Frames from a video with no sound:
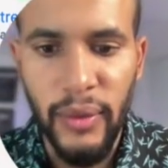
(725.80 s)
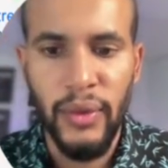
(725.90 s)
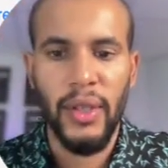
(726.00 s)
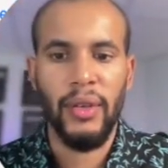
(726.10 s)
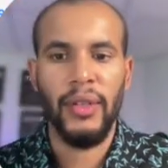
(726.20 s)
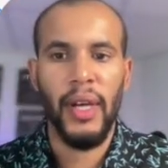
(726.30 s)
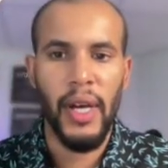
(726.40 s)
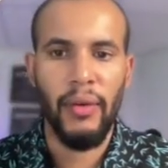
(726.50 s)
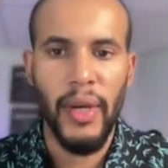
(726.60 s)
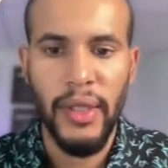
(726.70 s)
You get on the
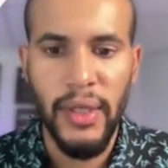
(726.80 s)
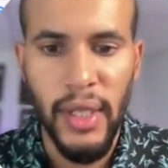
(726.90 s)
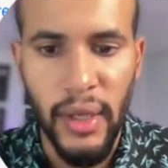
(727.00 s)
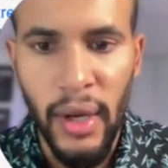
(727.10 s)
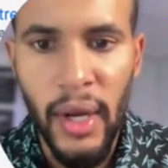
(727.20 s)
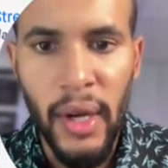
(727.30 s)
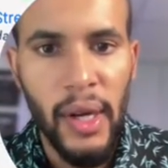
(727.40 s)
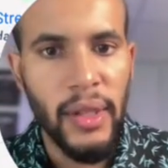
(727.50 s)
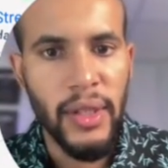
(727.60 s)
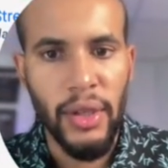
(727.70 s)
highway 18,
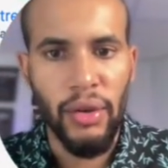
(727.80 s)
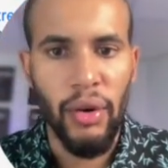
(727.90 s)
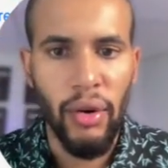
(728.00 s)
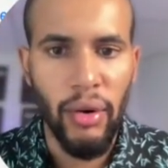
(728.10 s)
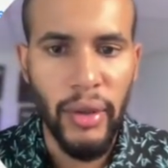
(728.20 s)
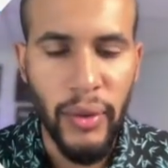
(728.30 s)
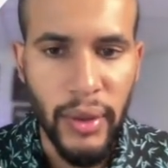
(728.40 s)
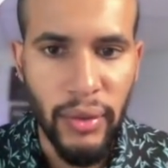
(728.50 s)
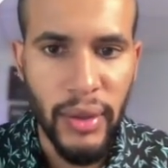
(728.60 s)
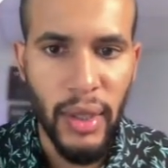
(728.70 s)
take you all the way
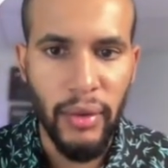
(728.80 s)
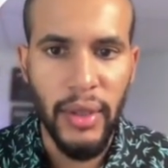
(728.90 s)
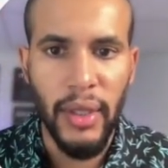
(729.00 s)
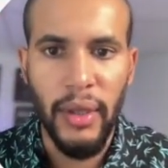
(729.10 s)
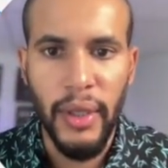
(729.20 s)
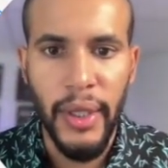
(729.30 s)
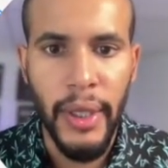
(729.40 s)
to Southend.